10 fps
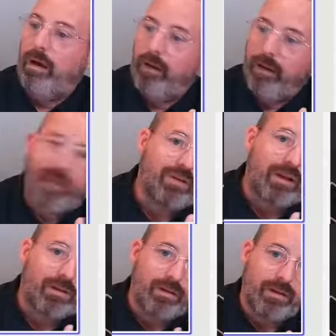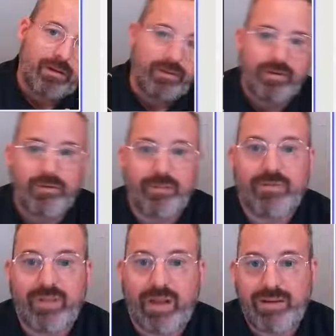I've got a different
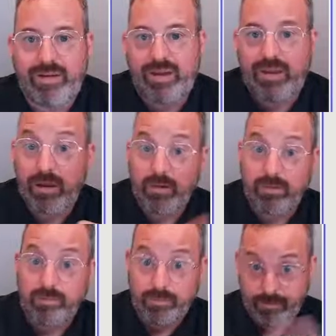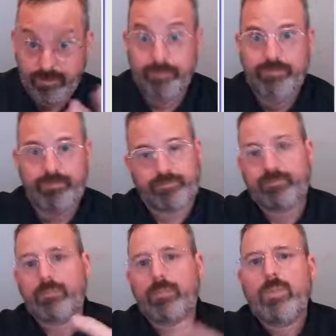slide deck here,
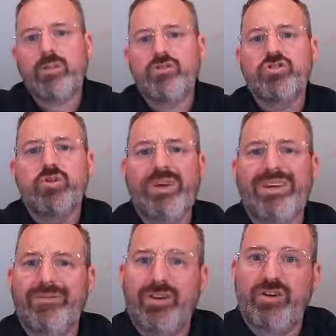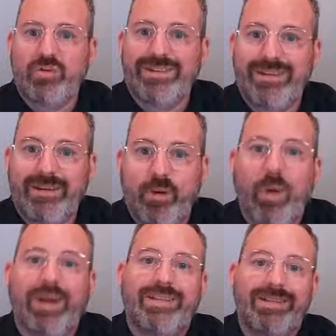just so we can visually
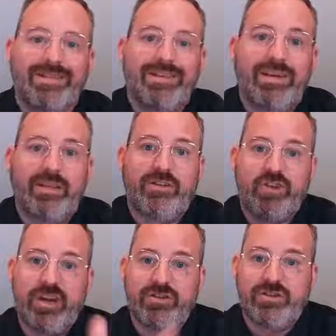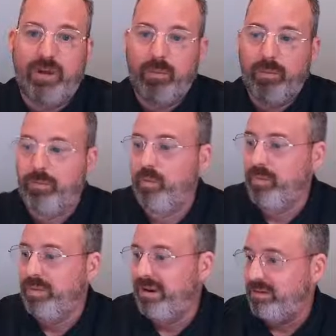quickly see the changes that were
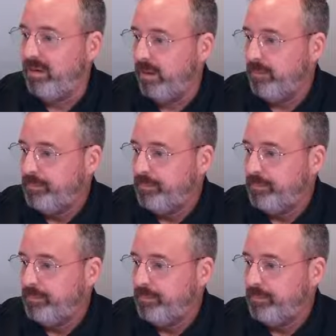being done.